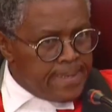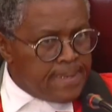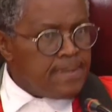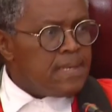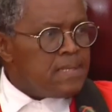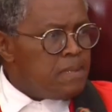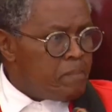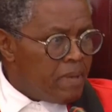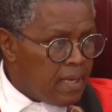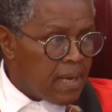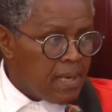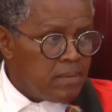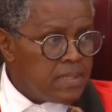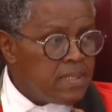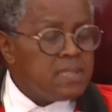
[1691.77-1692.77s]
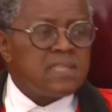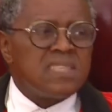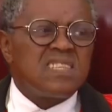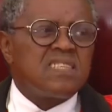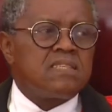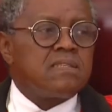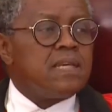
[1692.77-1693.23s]
Right, that's the background. This
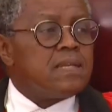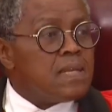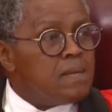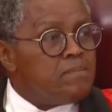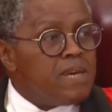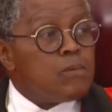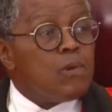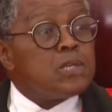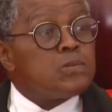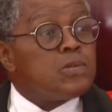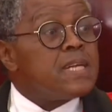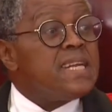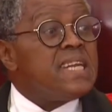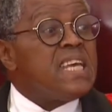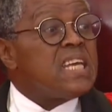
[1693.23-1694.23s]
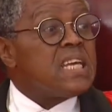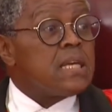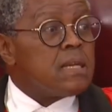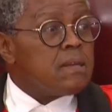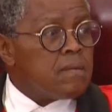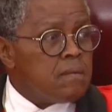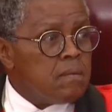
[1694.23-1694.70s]
gentleman was not
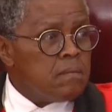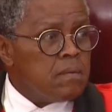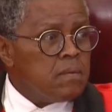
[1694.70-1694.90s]
naked.